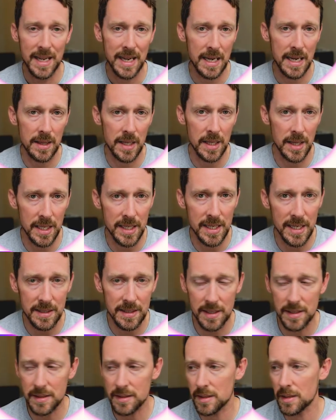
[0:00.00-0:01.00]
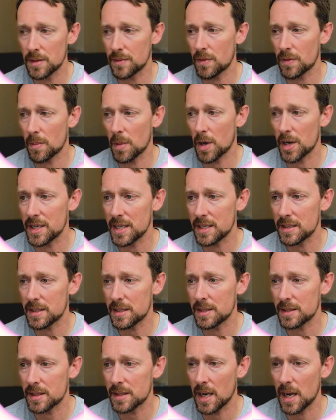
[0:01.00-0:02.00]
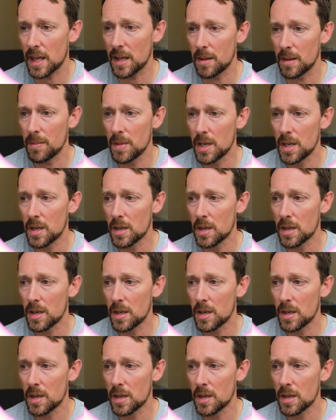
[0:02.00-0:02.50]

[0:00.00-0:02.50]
and then the distances from our distance column.